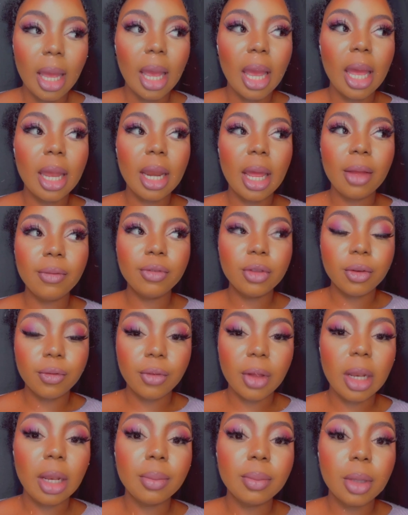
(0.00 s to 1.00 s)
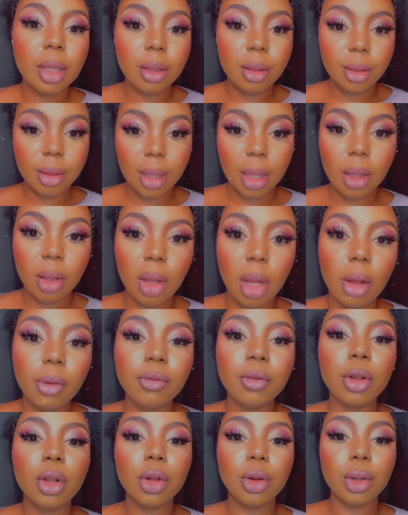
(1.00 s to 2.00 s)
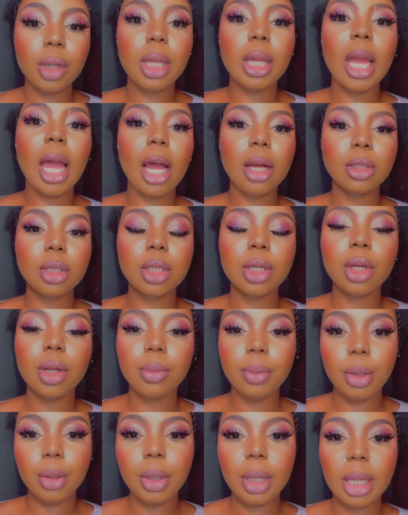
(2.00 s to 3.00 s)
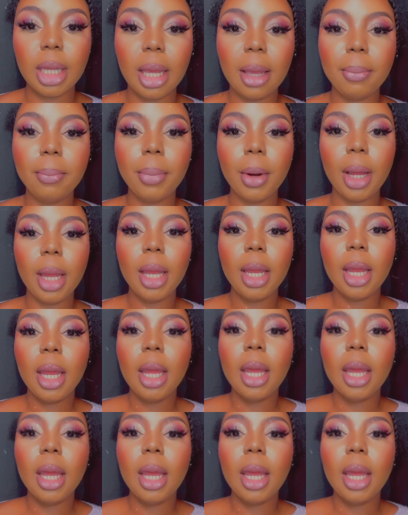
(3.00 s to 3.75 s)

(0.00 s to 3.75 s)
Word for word: and I've developed the skill of learning how to communicate but